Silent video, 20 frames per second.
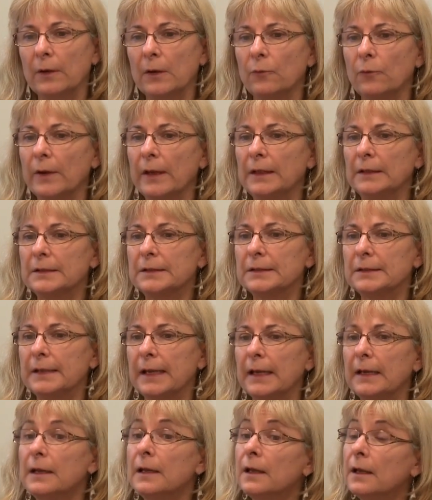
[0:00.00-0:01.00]
that we
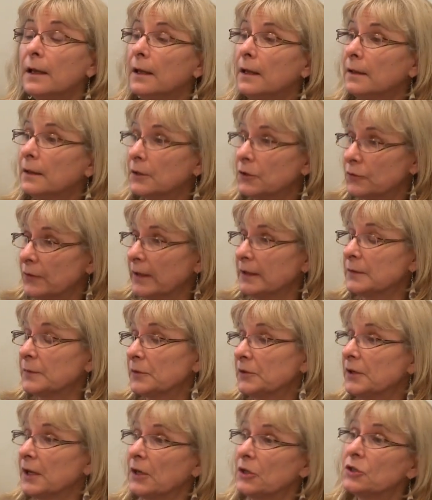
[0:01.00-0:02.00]
reinstate the
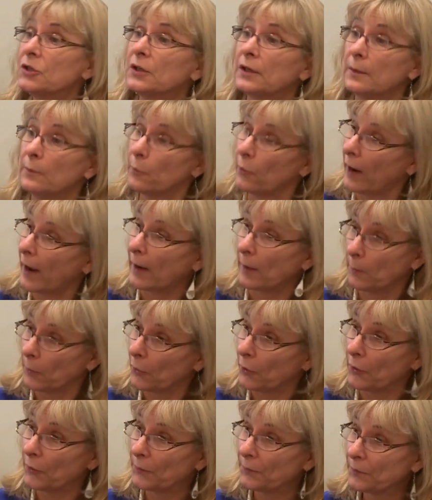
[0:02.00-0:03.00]
transportation in
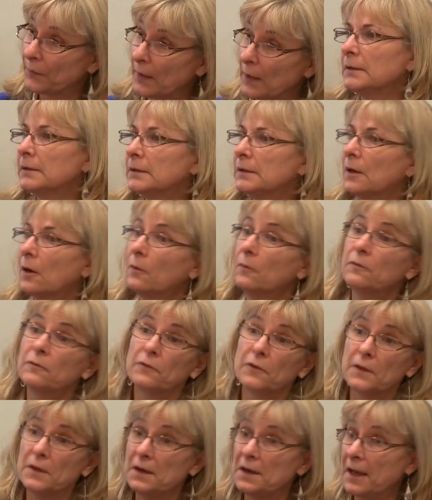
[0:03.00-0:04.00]
Brattleboro.
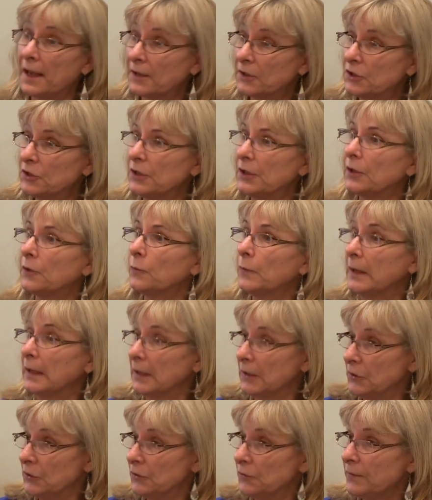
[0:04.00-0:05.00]
So for the next year,
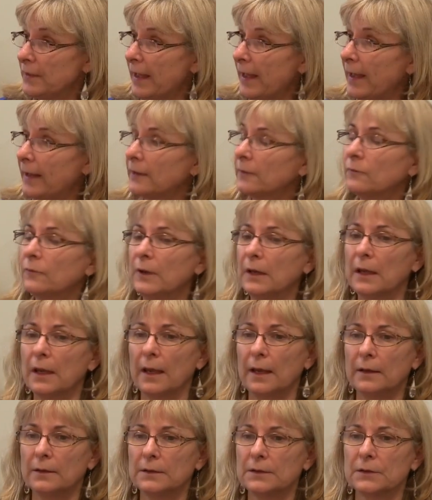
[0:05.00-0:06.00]
we can do that.
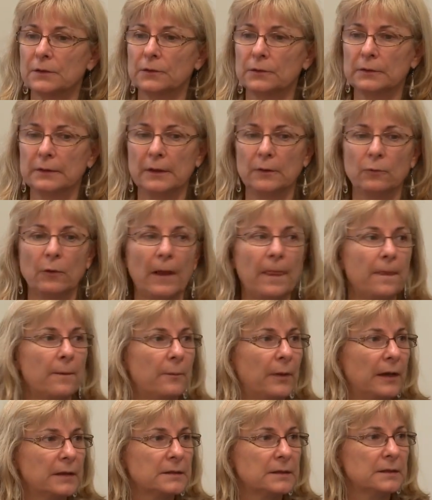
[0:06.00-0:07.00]
We can certainly
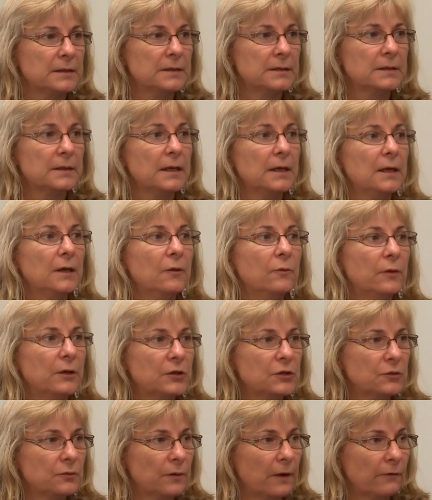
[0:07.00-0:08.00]
run the buses
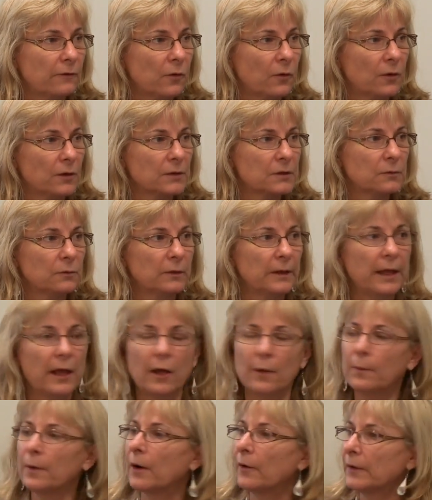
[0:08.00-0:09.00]
which of course
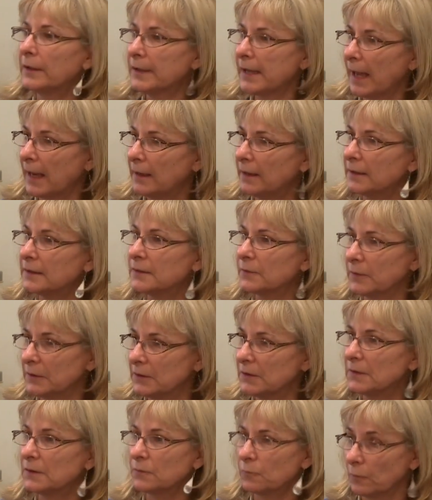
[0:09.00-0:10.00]
will help our
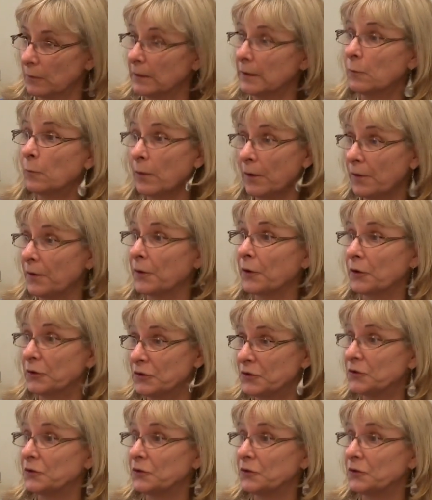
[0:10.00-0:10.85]
attendance, which is really where their